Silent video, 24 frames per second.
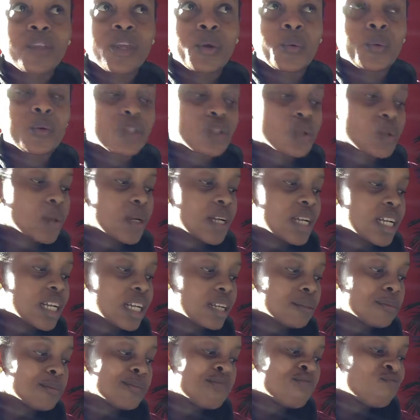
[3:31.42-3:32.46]
which
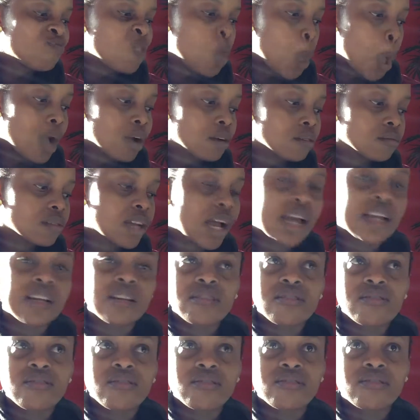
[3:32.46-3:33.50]
already kind
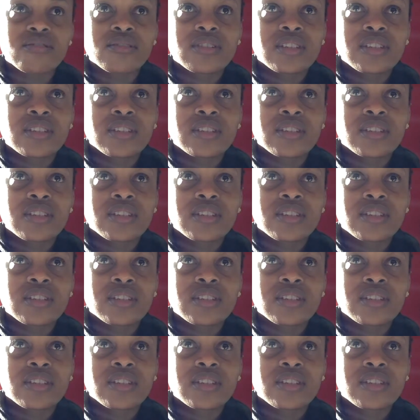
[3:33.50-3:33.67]
of,